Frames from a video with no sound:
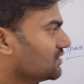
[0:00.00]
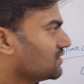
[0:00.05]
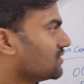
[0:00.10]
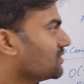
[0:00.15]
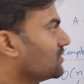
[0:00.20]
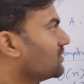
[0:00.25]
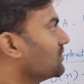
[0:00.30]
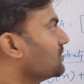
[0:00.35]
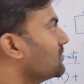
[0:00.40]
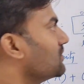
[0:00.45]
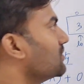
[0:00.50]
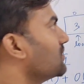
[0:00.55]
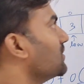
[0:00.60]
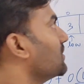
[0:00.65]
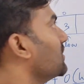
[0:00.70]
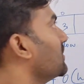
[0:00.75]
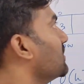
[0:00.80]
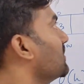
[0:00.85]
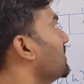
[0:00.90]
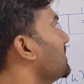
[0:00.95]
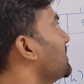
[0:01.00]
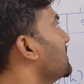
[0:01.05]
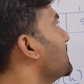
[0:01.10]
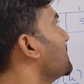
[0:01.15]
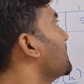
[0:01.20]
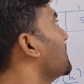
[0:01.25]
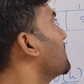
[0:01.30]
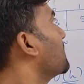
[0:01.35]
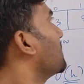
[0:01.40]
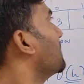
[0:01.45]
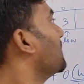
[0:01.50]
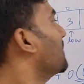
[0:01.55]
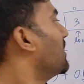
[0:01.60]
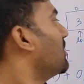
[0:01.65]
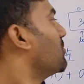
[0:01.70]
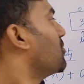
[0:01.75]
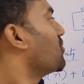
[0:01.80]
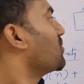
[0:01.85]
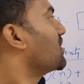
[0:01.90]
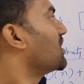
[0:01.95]
So this is it
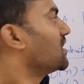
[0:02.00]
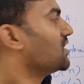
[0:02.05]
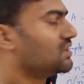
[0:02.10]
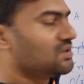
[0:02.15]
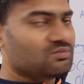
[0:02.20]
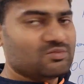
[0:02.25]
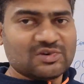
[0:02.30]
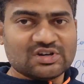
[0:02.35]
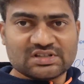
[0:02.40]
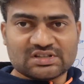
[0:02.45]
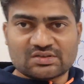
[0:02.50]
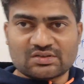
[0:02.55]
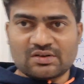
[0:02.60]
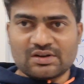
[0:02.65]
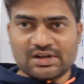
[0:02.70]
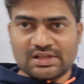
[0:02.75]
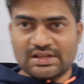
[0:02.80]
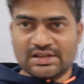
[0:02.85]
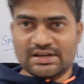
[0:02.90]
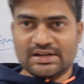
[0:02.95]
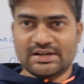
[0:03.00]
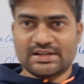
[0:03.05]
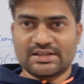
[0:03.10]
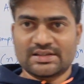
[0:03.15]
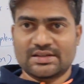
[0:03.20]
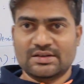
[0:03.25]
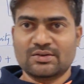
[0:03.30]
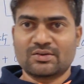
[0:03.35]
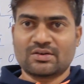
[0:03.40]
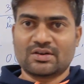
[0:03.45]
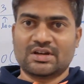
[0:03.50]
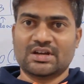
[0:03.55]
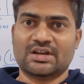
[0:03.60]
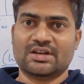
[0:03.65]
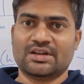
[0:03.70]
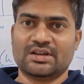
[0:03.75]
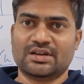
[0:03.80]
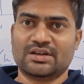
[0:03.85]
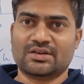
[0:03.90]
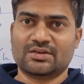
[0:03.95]
about the merge sort. Let us look
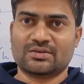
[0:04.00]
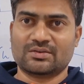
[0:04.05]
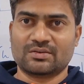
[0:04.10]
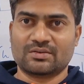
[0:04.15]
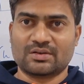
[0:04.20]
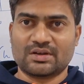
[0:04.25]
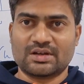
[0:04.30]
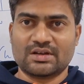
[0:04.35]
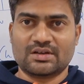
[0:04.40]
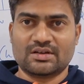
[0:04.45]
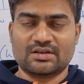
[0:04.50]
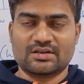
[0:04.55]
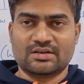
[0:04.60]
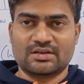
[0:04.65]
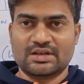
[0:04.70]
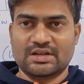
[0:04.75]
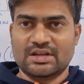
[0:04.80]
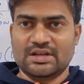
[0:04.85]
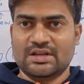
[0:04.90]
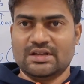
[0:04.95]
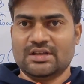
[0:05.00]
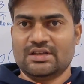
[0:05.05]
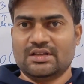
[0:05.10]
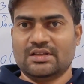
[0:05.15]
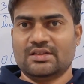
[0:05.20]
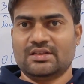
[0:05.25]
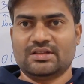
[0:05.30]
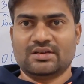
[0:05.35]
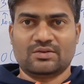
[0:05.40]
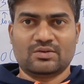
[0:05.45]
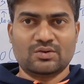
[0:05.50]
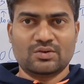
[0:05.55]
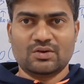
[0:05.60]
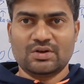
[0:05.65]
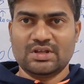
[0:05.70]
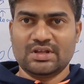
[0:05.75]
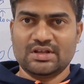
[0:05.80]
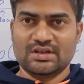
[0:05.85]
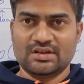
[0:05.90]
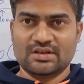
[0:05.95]
into the
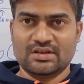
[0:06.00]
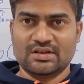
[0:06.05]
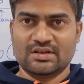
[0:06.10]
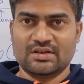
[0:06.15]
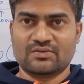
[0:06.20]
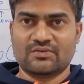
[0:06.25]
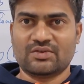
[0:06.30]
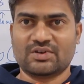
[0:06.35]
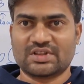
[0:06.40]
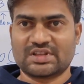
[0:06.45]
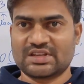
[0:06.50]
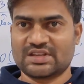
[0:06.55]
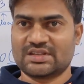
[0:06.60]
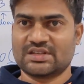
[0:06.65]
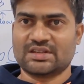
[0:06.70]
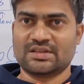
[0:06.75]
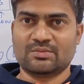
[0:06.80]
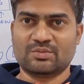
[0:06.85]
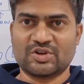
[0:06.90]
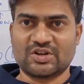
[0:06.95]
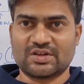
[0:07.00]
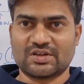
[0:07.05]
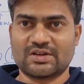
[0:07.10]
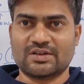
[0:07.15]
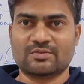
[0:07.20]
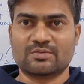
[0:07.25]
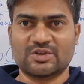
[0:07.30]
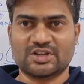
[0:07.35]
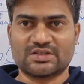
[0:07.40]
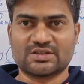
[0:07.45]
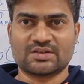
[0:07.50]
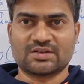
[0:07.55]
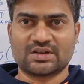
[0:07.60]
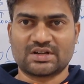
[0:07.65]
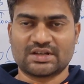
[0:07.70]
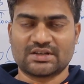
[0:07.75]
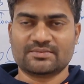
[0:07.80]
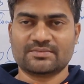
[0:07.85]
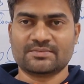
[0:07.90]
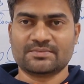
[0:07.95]
code for this particular merge
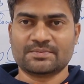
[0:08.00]
sort.